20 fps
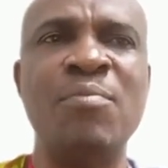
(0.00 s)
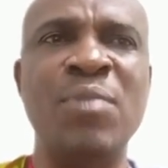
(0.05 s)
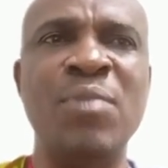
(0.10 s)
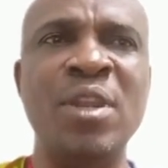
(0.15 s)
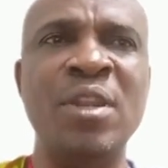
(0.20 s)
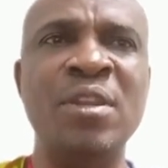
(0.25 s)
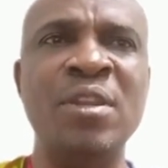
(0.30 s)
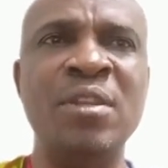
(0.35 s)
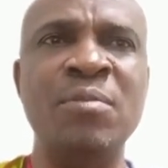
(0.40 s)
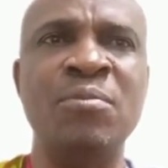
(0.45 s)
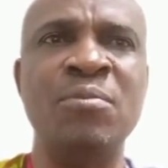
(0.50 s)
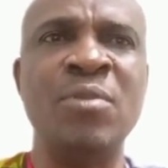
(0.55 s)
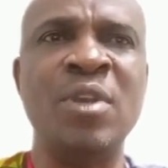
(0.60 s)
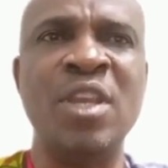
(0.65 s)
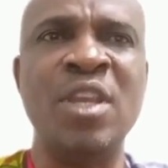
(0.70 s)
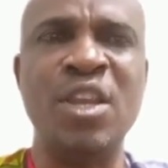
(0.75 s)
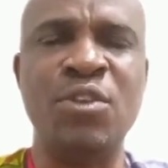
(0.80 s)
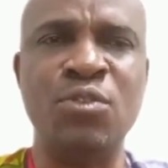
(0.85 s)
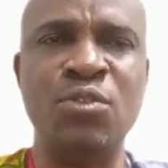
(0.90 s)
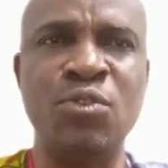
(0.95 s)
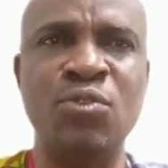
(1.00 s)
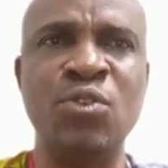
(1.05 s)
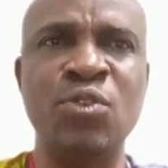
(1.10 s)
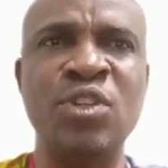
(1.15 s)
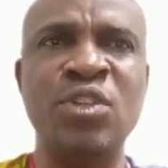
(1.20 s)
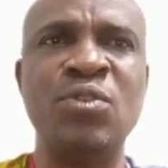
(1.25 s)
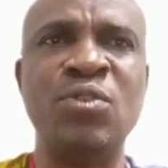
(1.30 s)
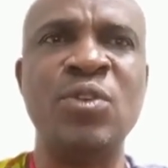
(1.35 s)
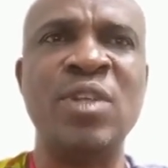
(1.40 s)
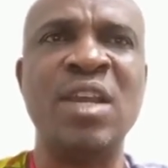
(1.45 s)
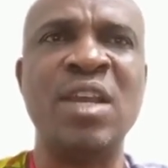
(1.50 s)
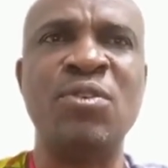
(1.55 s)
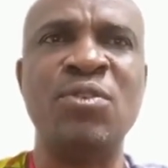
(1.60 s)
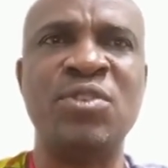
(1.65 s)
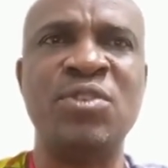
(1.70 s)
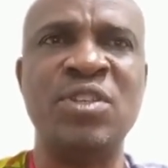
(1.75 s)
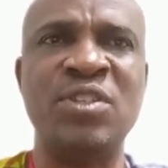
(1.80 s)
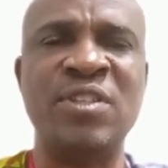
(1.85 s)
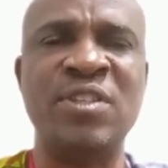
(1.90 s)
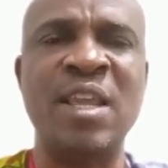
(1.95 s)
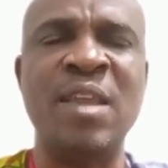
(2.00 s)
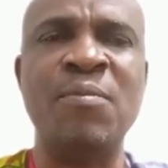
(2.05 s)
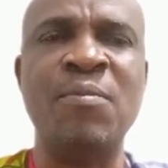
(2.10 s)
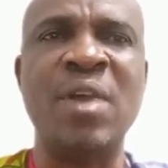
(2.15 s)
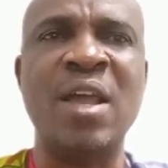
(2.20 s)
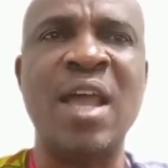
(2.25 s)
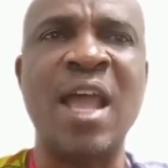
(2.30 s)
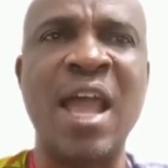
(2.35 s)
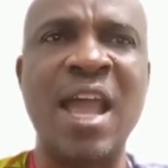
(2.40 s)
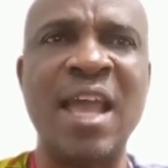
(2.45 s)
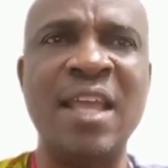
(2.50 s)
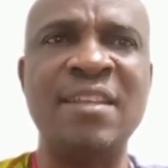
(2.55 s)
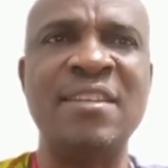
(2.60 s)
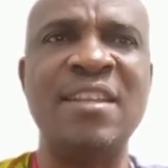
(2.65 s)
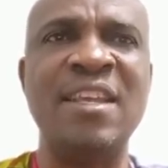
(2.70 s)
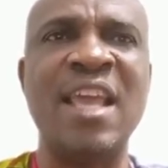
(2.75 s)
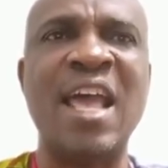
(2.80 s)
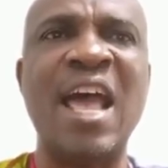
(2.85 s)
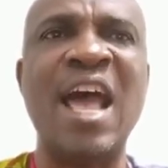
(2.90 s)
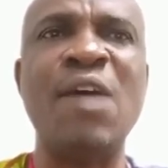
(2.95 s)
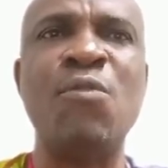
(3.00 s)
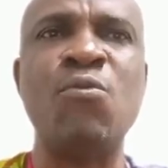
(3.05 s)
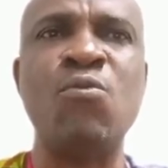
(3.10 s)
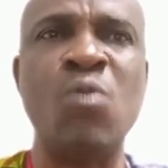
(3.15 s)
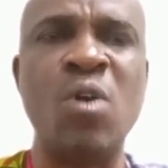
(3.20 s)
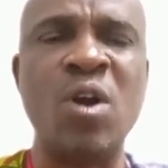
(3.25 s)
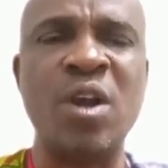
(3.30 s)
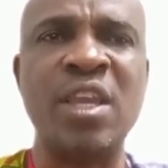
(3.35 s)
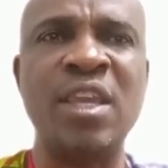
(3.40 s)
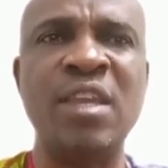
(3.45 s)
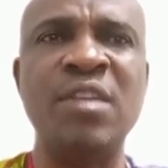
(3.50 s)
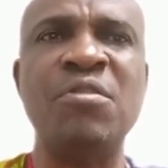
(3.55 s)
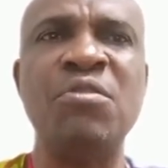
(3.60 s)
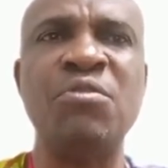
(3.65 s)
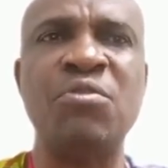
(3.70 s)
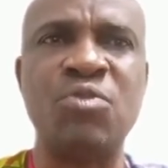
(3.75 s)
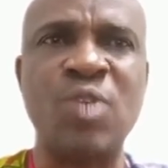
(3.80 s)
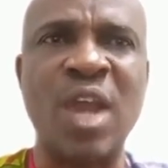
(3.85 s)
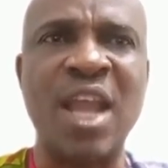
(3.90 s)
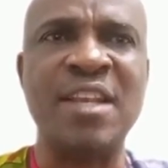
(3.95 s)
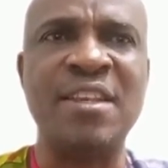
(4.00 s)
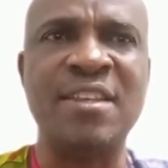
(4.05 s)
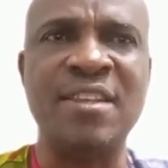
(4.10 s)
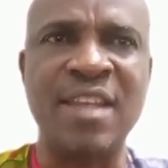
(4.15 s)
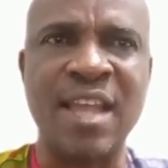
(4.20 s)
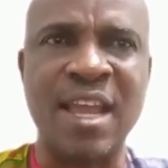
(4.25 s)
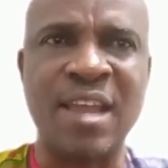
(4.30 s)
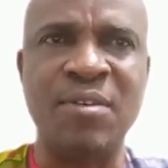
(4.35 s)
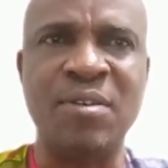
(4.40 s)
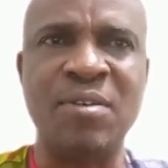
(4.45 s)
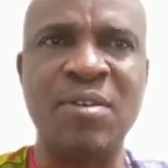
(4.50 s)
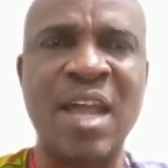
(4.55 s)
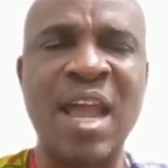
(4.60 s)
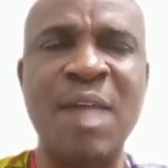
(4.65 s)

been introduced into the ecosystem and they are working right now.